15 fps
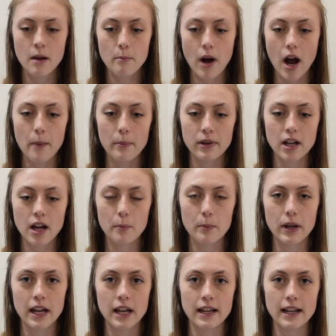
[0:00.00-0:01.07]
popping up
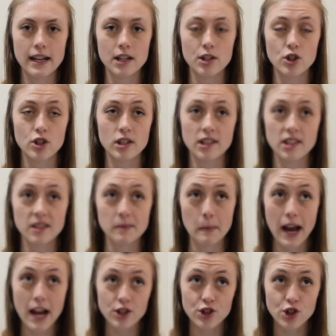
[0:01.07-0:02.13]
in, and she
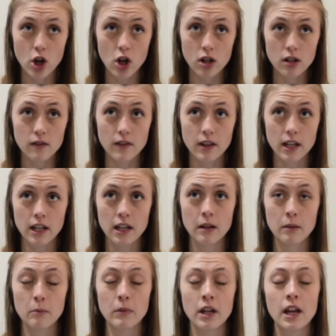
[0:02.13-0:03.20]
smashed all of
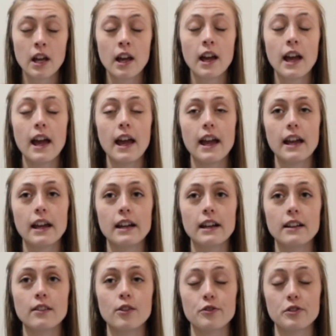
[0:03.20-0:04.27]
them,
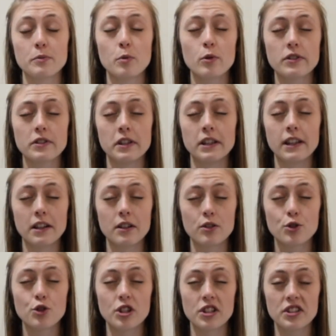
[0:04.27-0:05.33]
and those poor
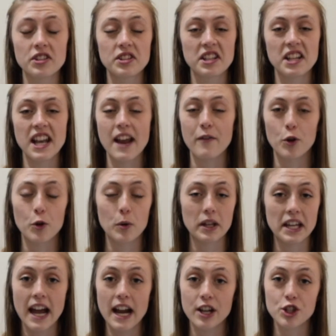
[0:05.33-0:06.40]
seedlings just never
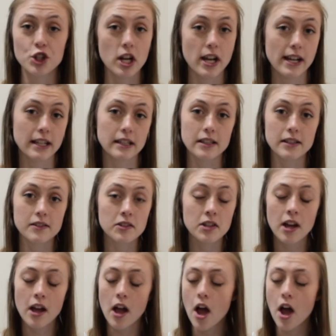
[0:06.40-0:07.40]
really had a chance.